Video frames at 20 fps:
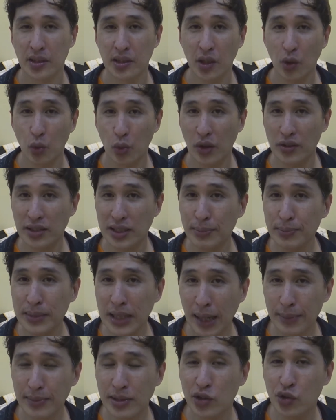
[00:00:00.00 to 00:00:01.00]
While
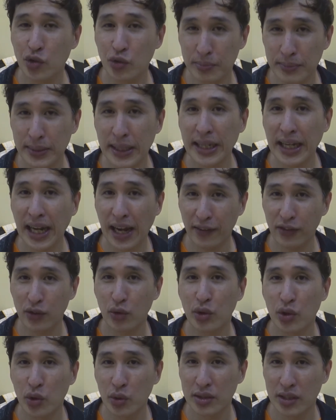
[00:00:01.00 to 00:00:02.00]
sometimes you may have to
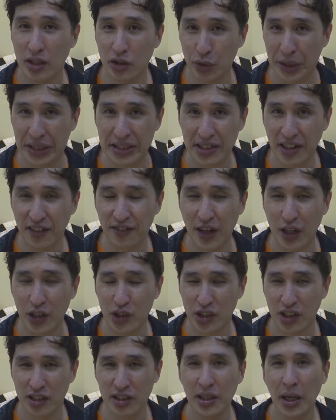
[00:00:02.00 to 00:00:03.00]
use the Trickster
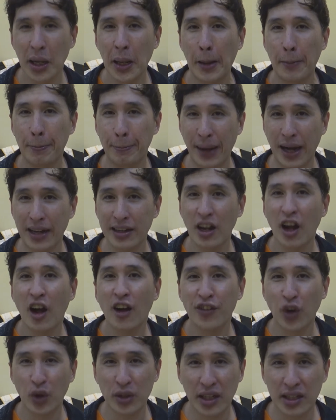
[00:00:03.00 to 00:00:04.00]
function, but
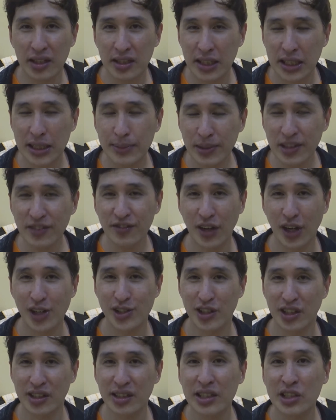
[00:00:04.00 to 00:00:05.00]
for the Demon
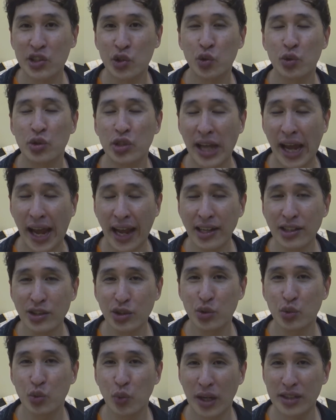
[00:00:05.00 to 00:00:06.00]
function, you tend
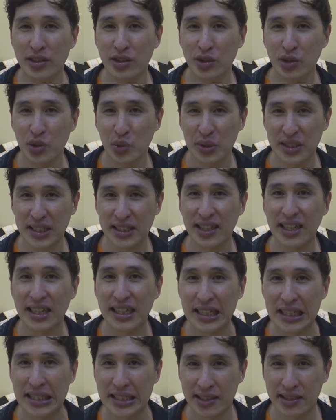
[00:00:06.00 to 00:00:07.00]
to want to use it the
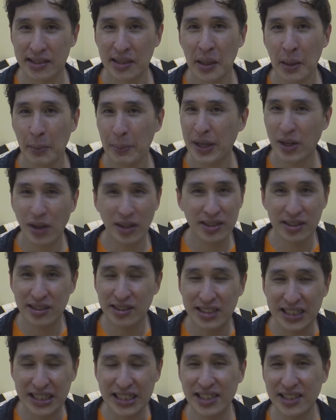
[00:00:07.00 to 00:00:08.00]
least because
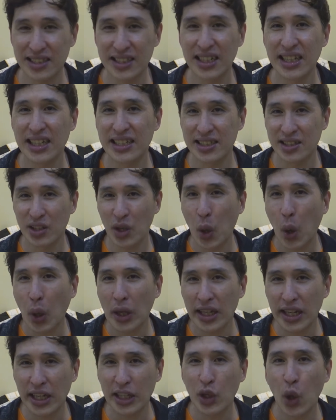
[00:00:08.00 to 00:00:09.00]
this is
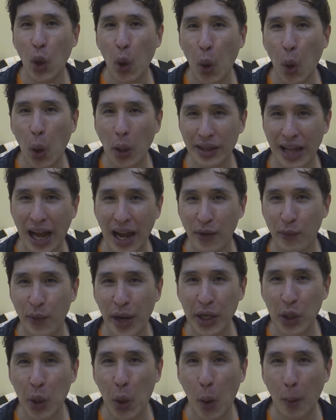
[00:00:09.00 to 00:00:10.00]
in
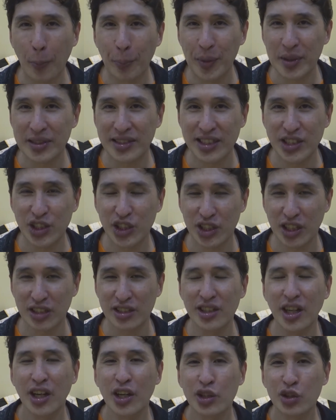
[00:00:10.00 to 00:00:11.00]
direct
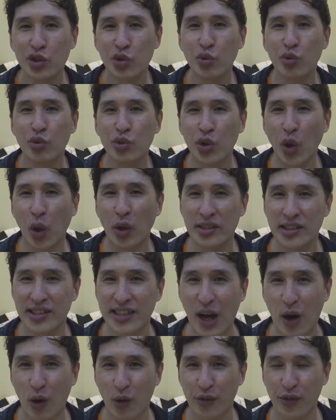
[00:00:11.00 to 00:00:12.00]
opposition to
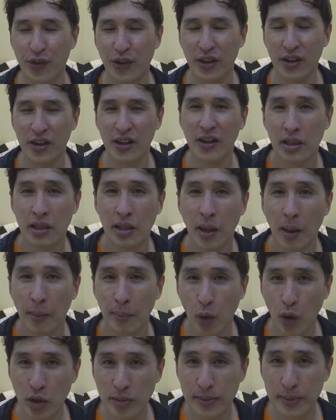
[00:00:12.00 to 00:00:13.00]
yourself.
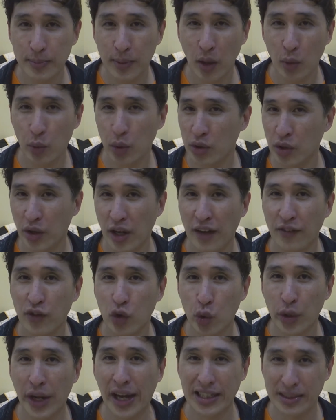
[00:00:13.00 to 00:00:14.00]
Most people will not have
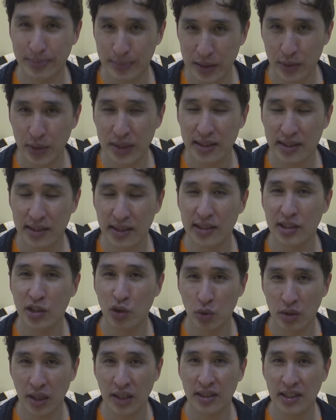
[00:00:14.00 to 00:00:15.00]
good experiences
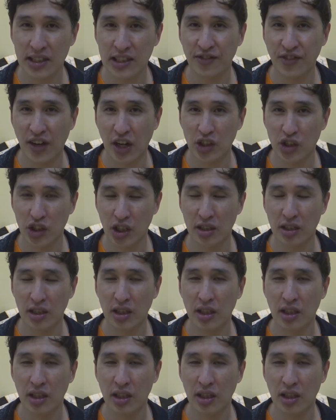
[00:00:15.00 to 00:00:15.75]
using this function.